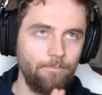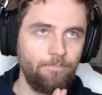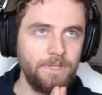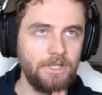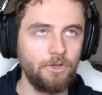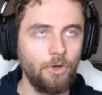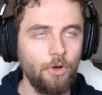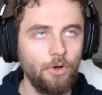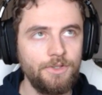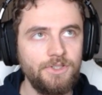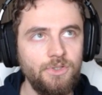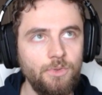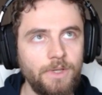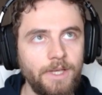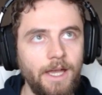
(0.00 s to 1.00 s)

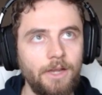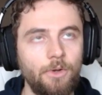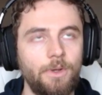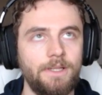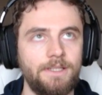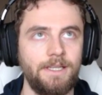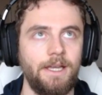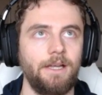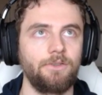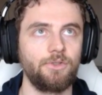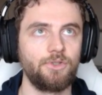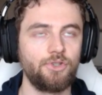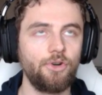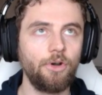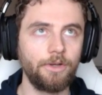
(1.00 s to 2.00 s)
because you cannot attack
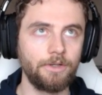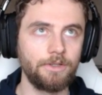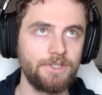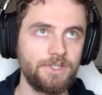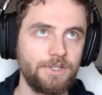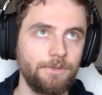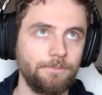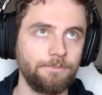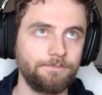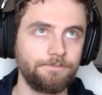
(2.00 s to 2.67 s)
destroyers,